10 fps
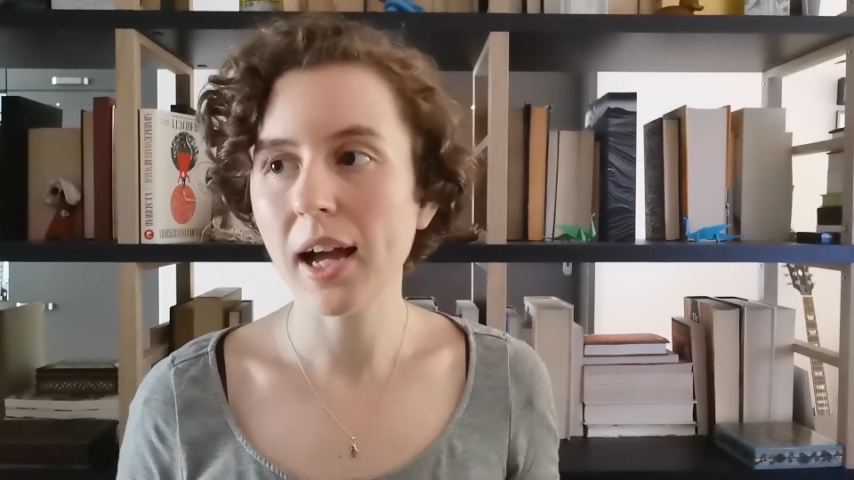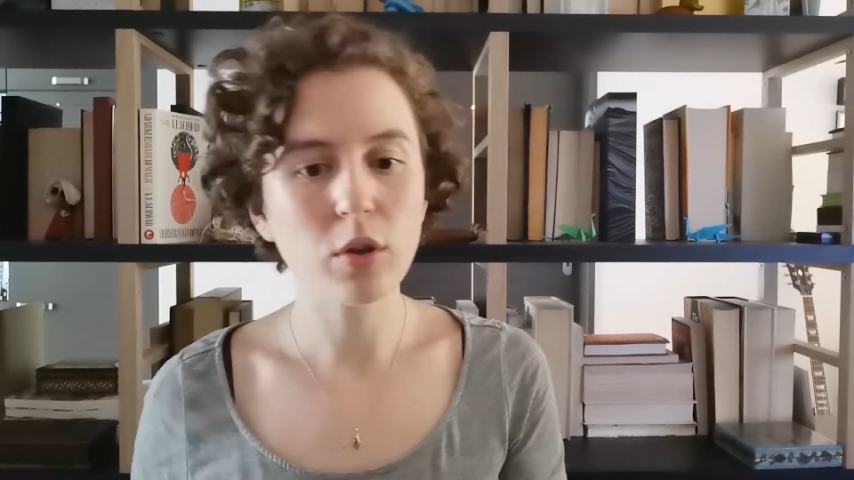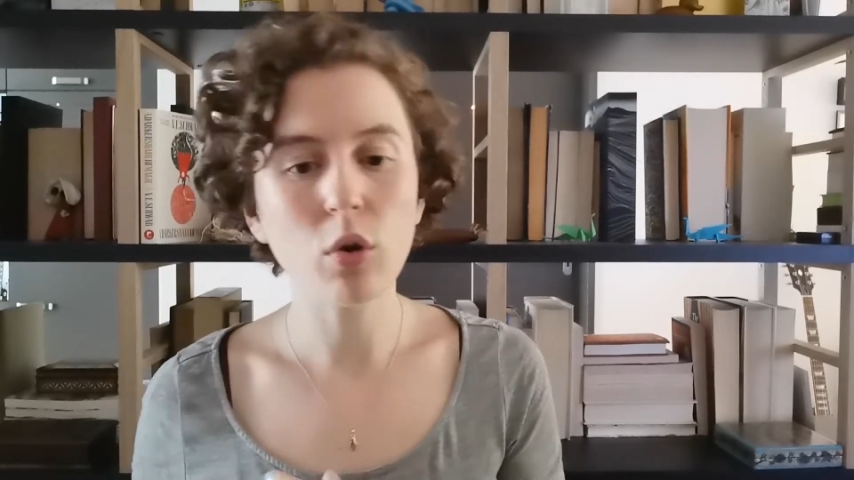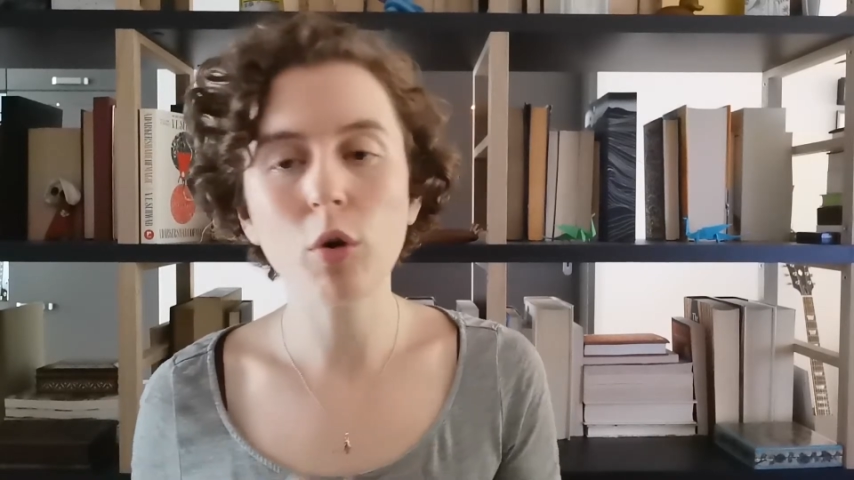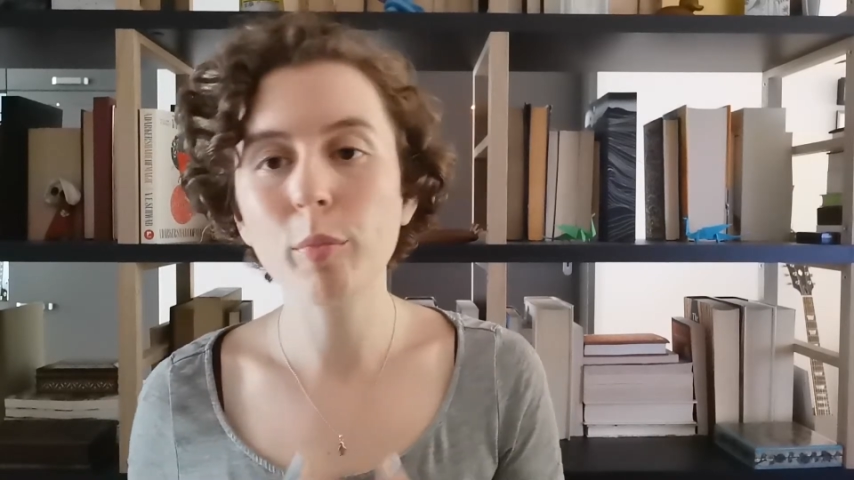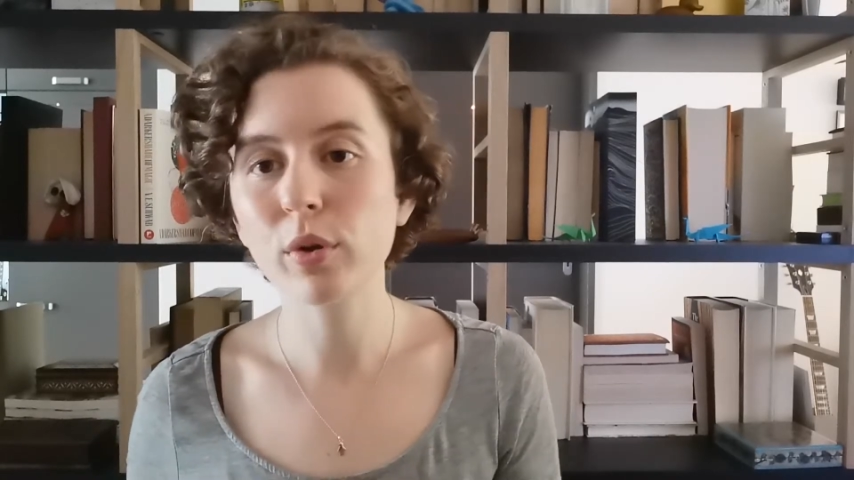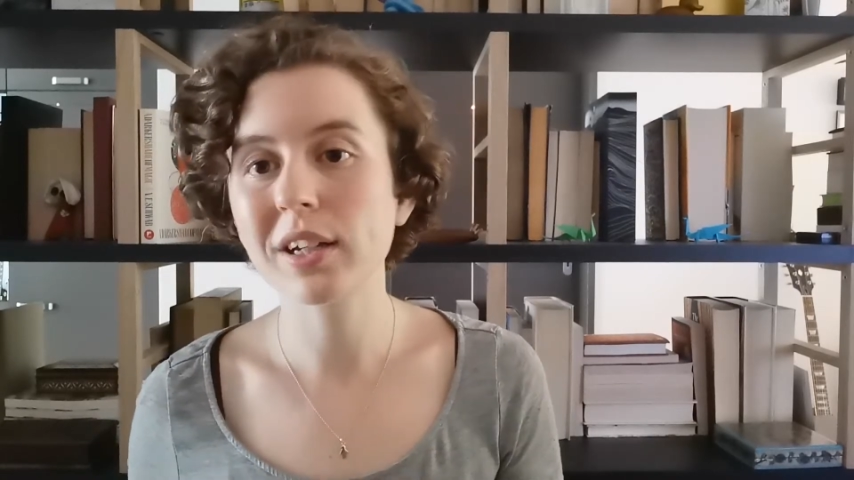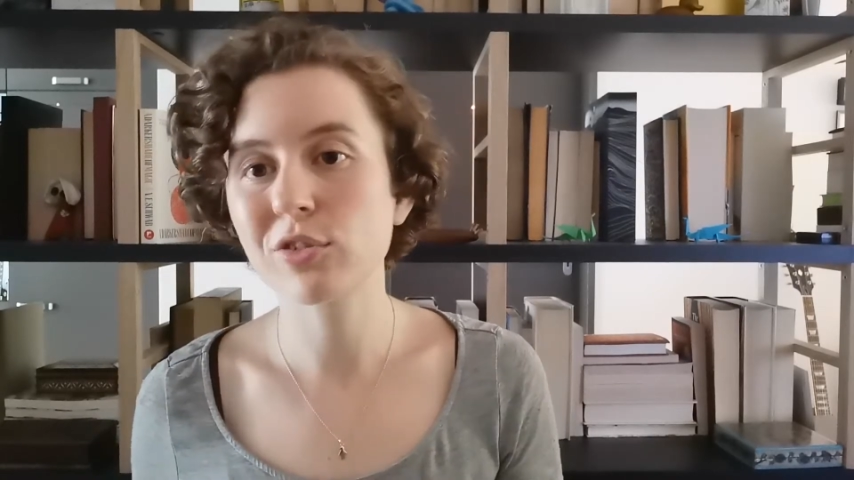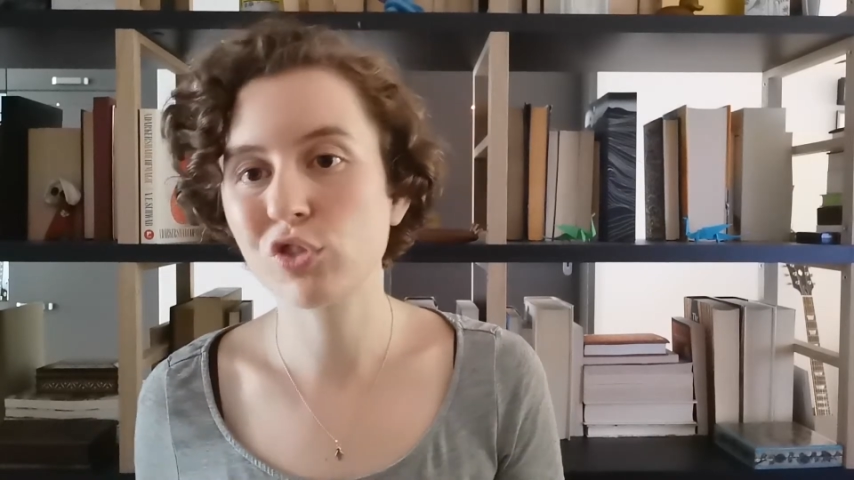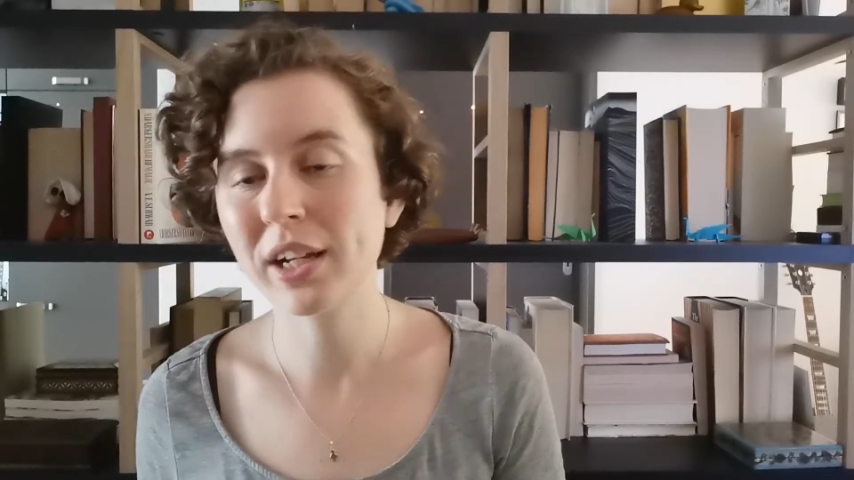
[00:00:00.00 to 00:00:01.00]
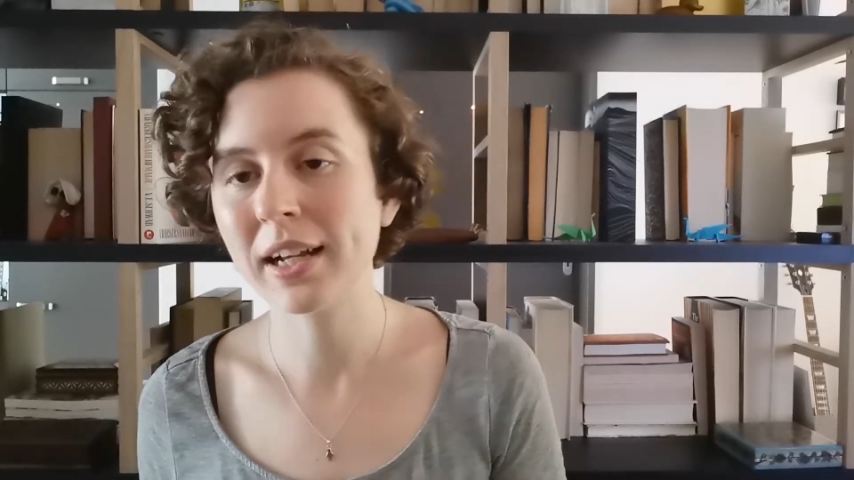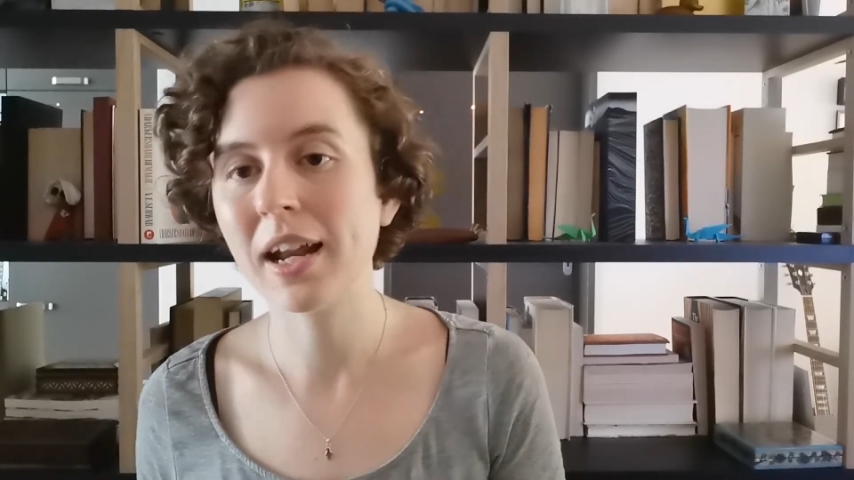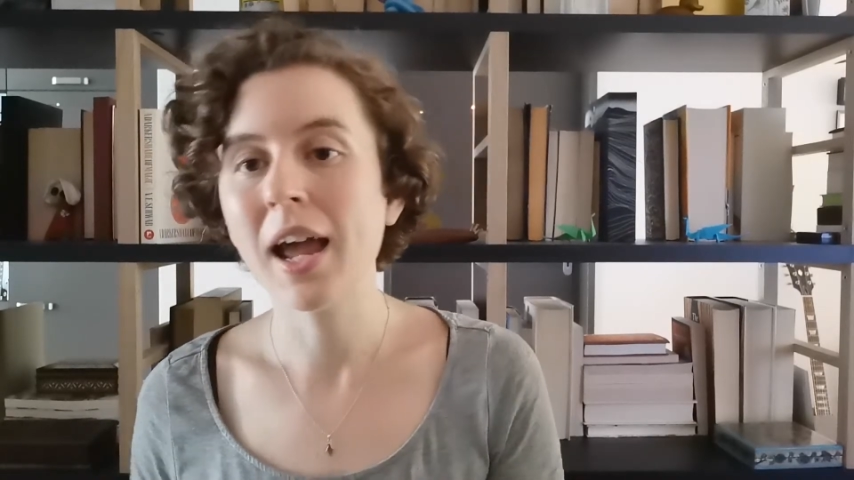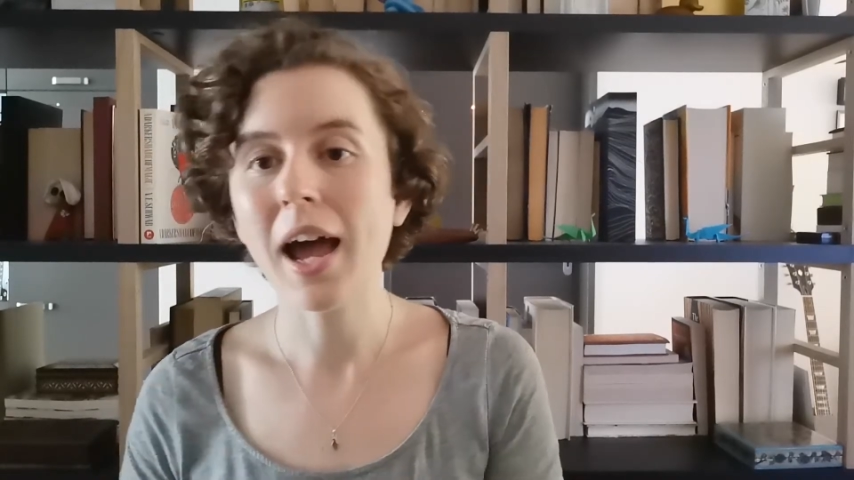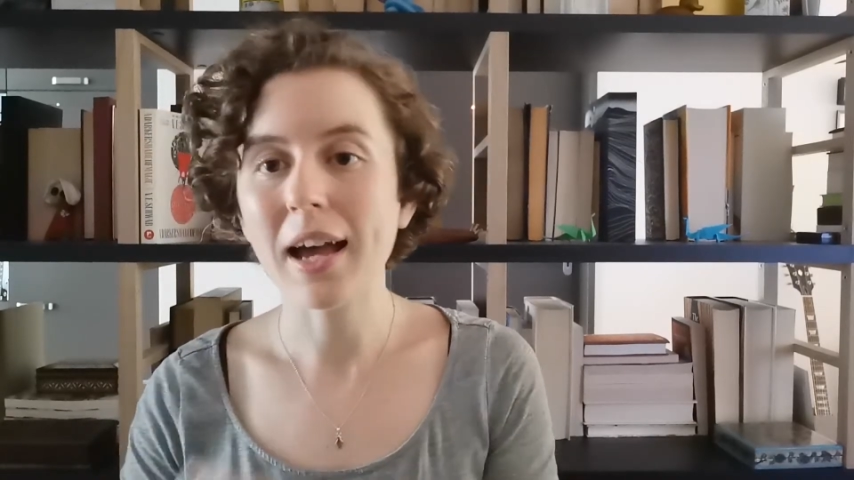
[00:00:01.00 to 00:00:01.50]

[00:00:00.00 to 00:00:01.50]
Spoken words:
The whole book is written